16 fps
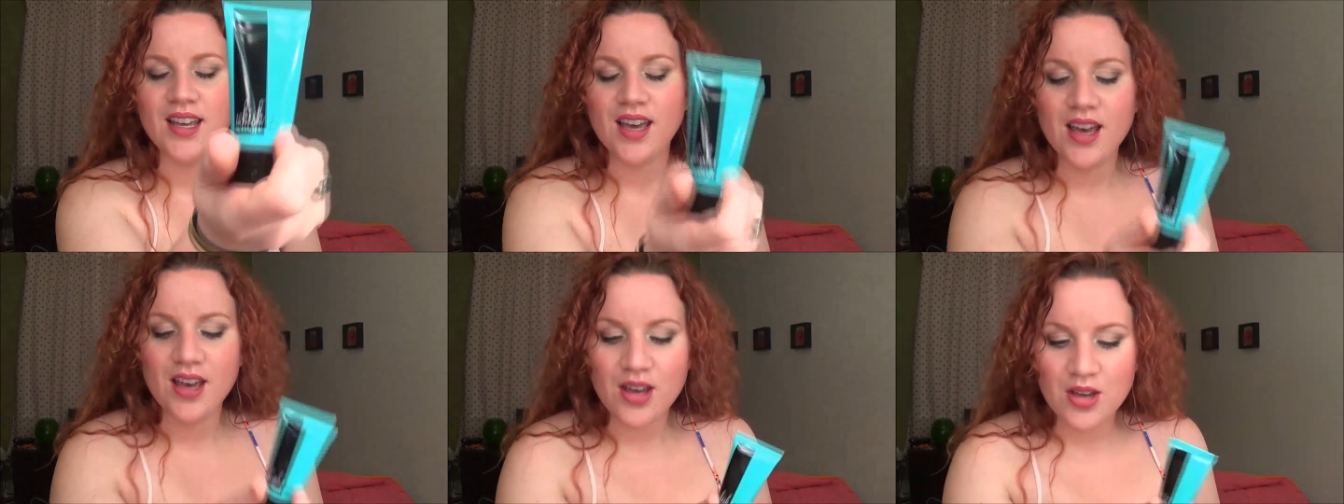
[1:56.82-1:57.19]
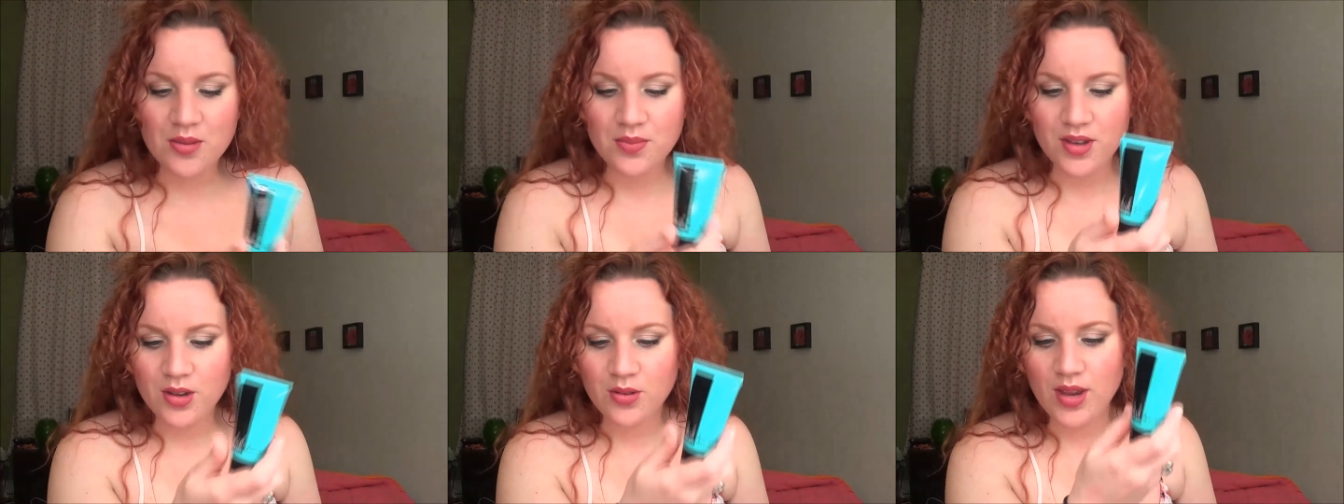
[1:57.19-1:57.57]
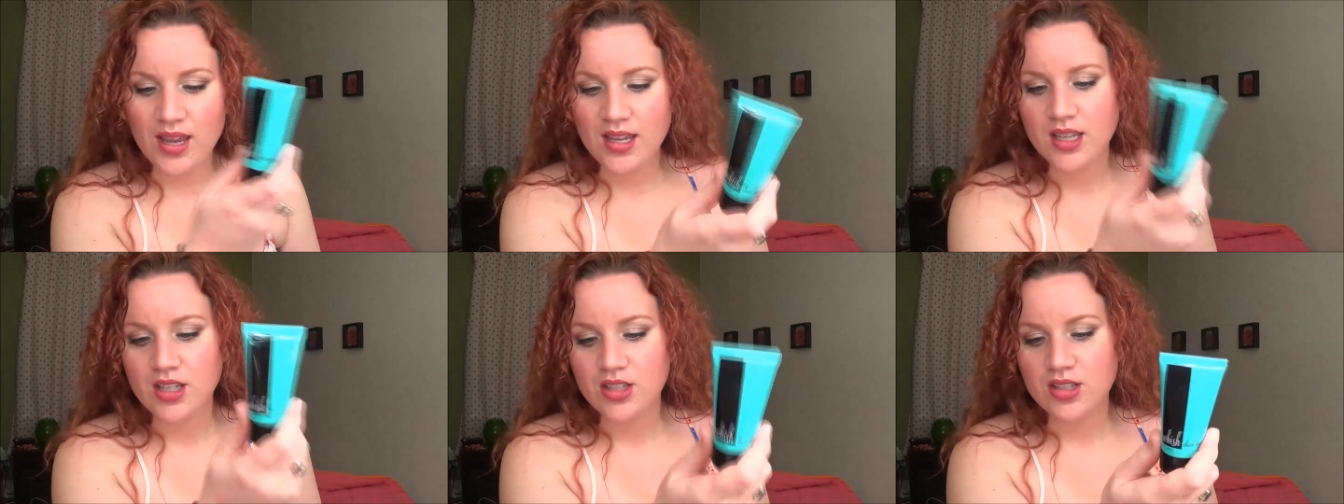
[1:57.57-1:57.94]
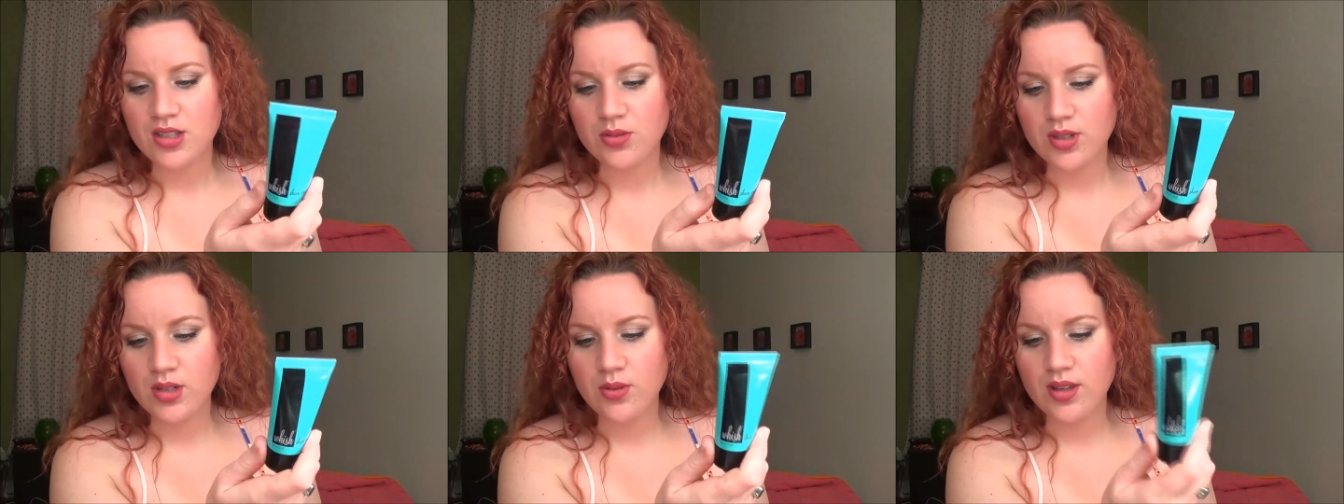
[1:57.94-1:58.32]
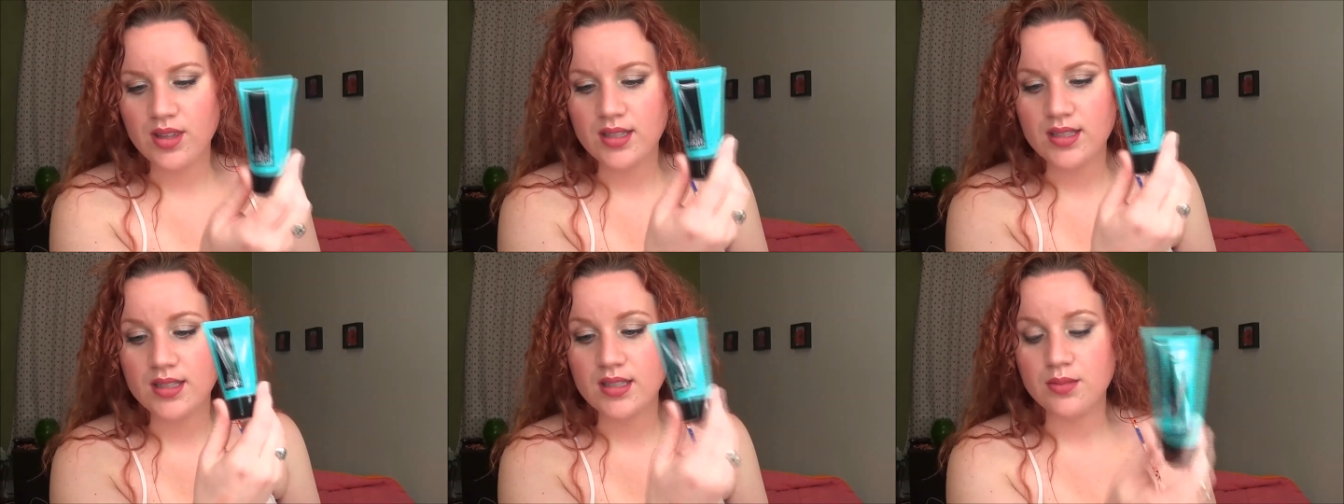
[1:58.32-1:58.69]
Um, okay, so anyway,
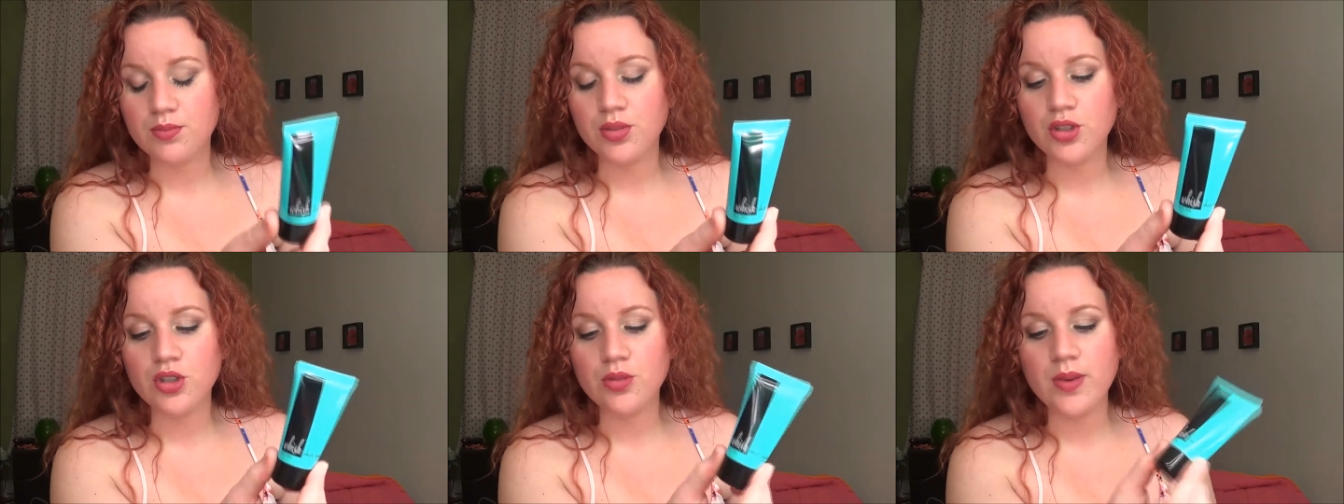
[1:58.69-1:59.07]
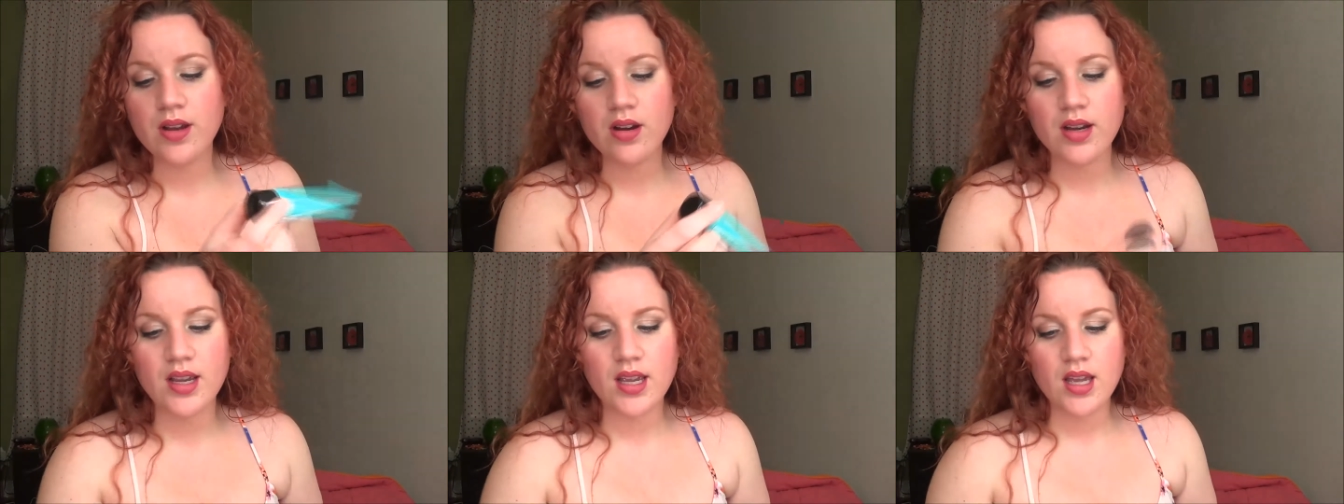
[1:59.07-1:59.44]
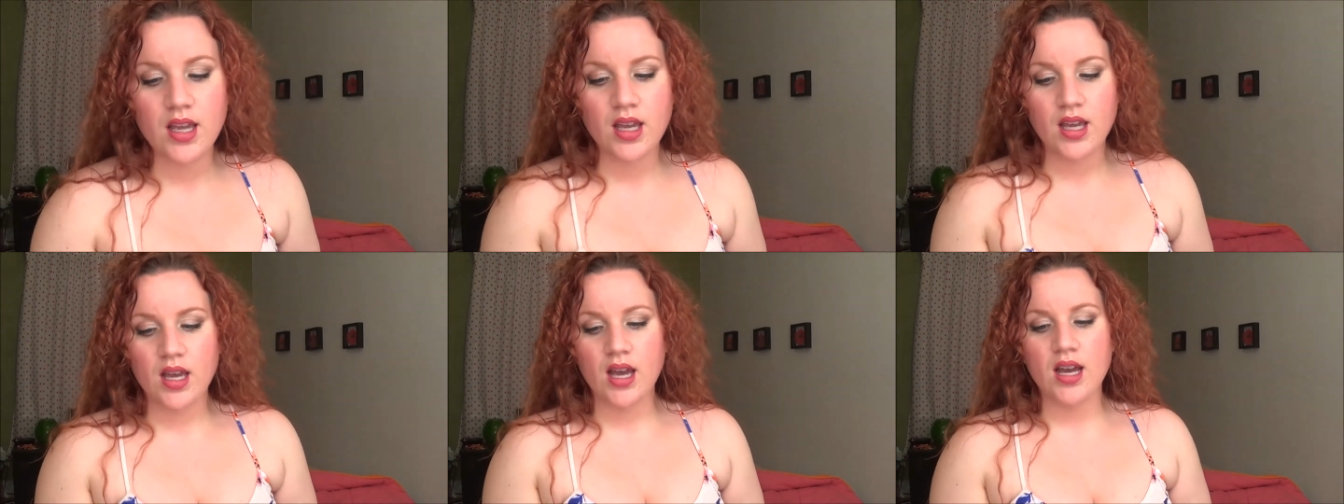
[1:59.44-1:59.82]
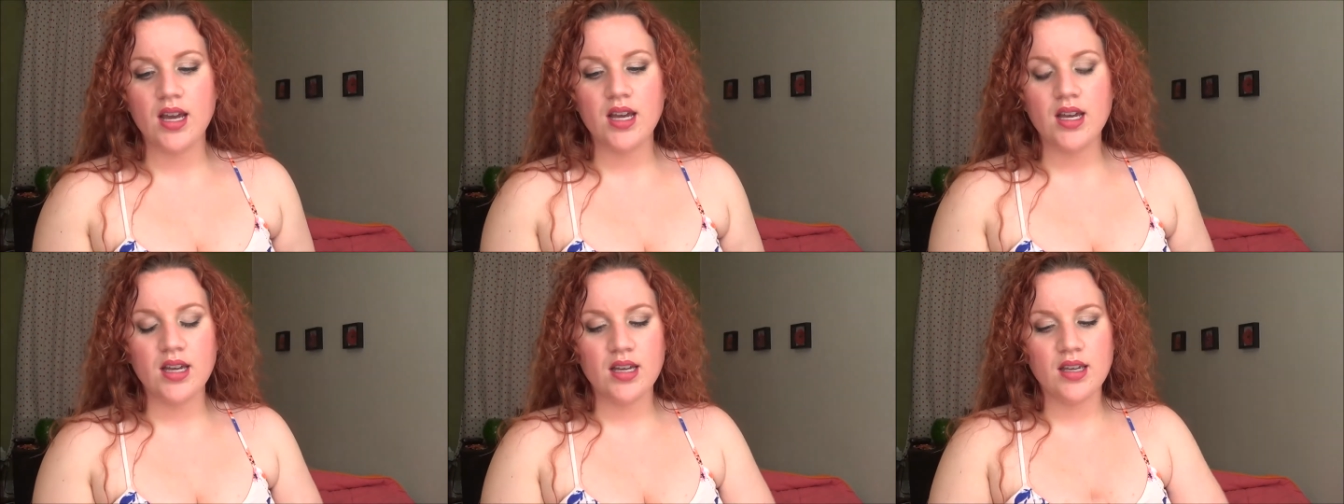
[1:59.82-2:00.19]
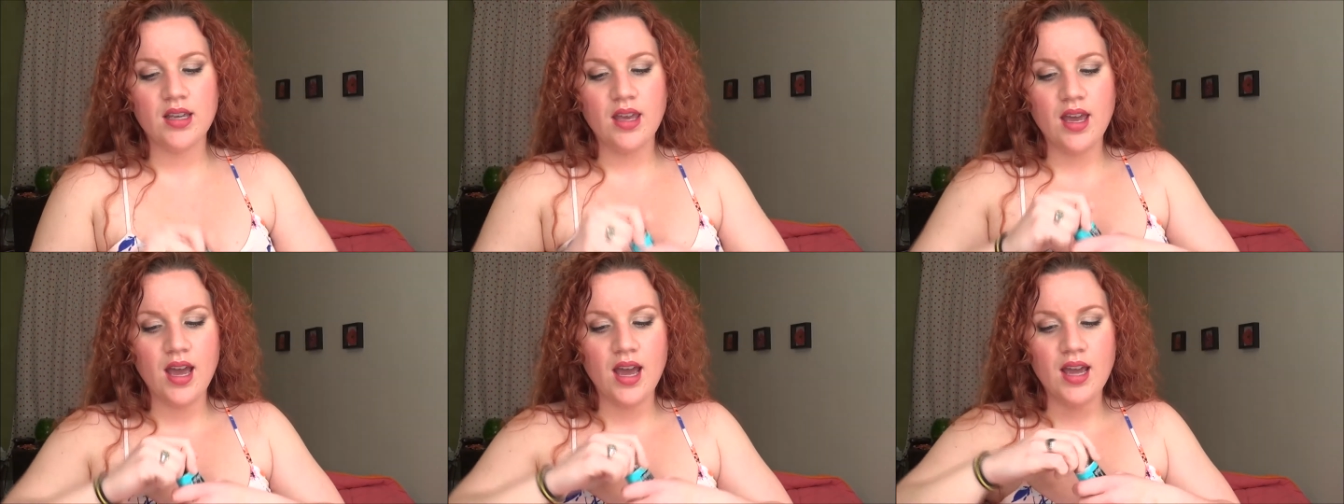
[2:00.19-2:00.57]
this is in blueberry. Uh,
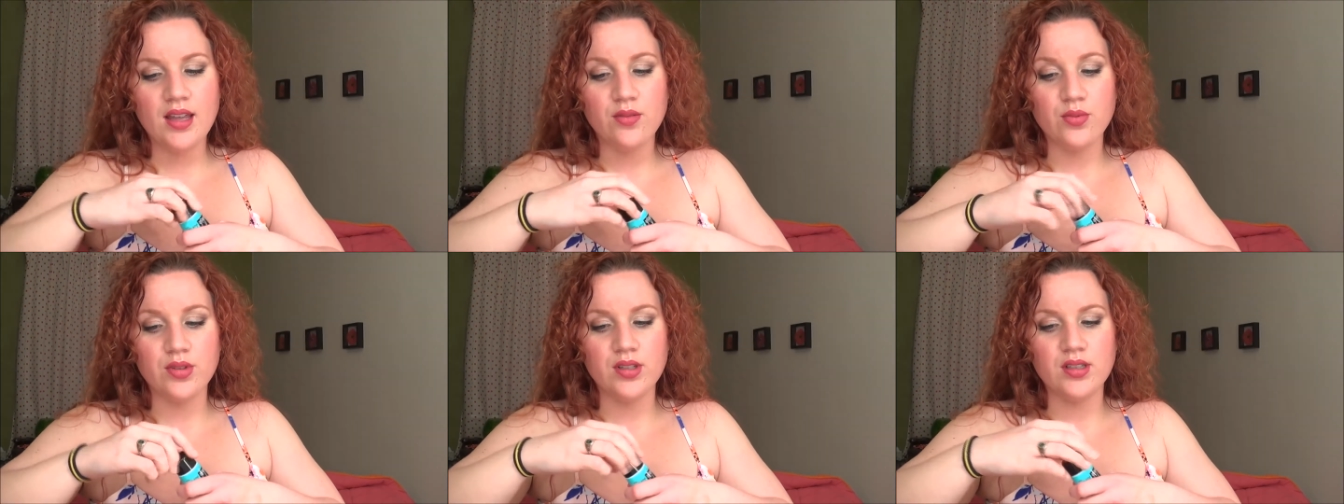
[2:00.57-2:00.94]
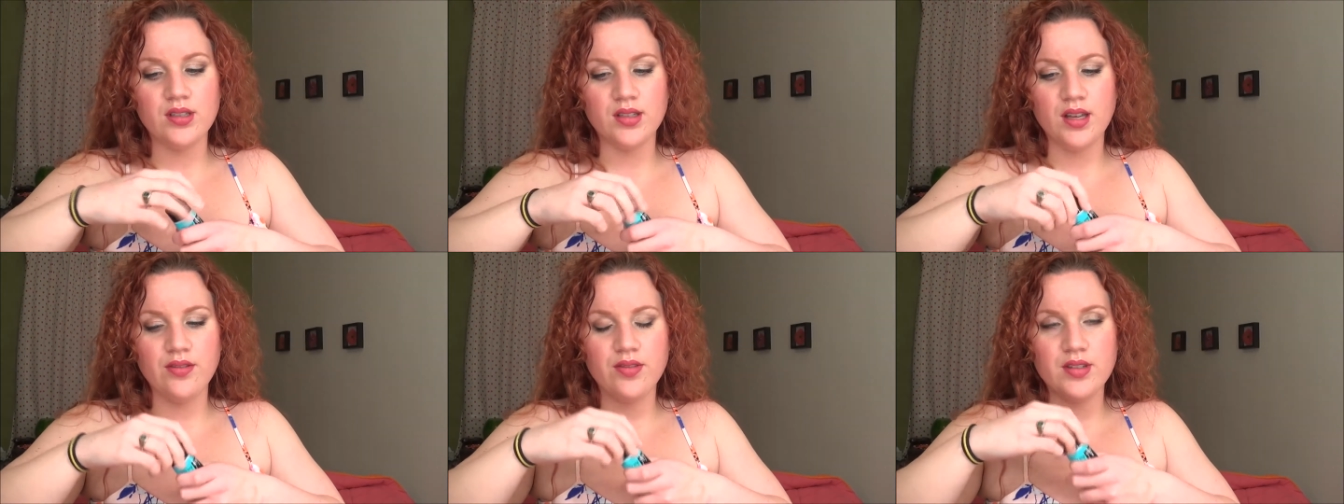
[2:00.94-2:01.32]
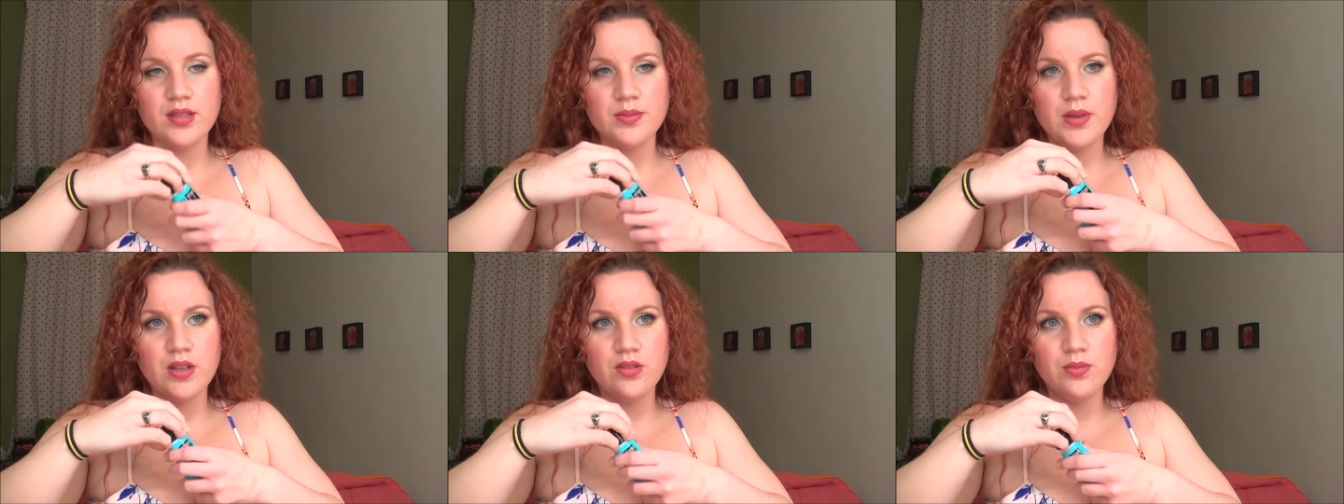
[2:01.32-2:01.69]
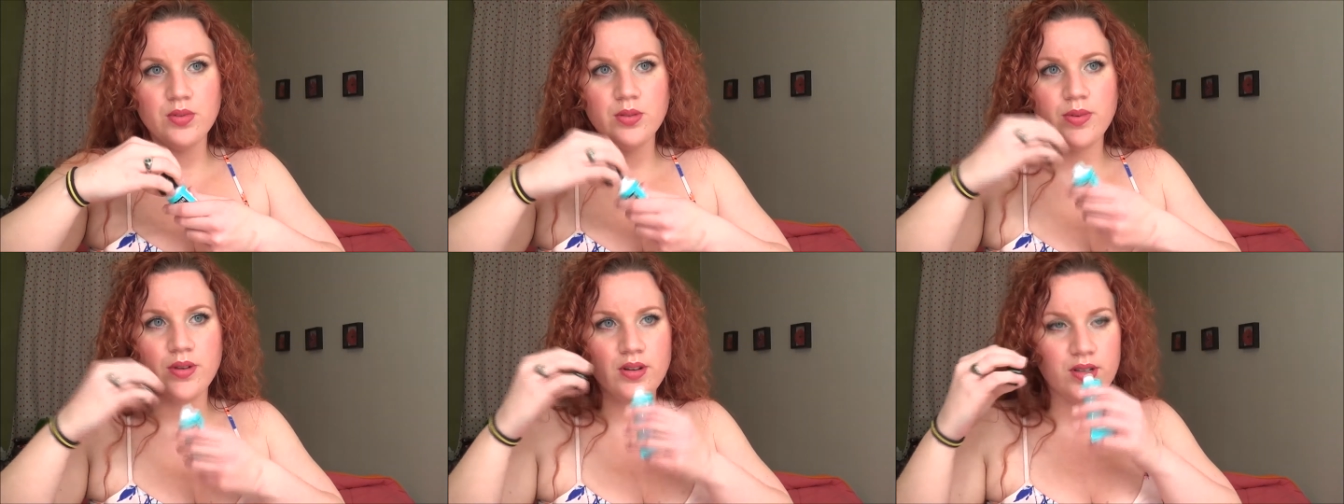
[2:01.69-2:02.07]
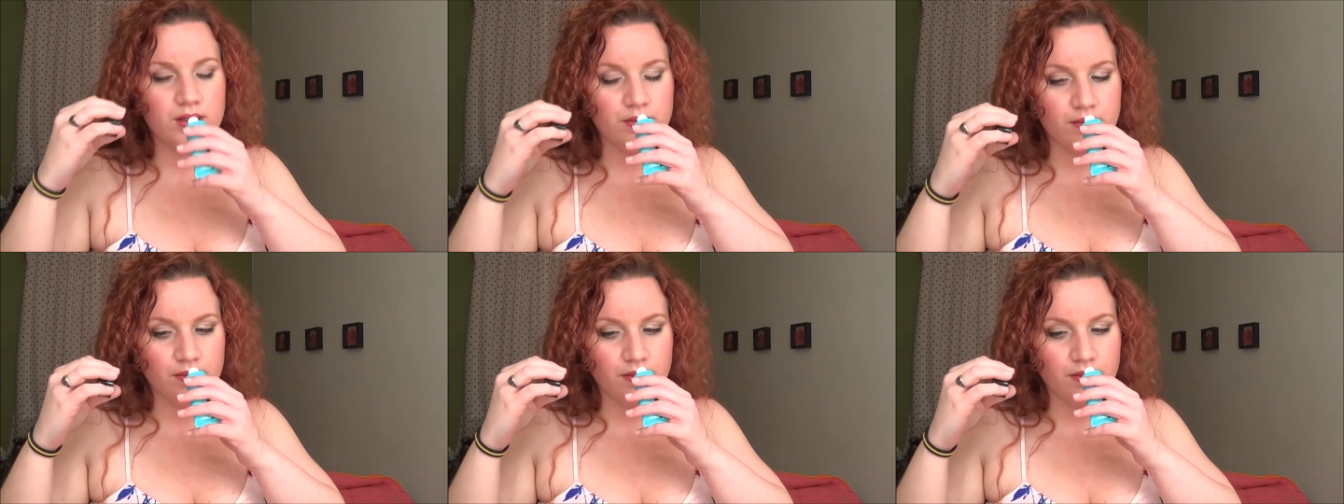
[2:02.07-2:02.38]
I really love the smell of blueberries,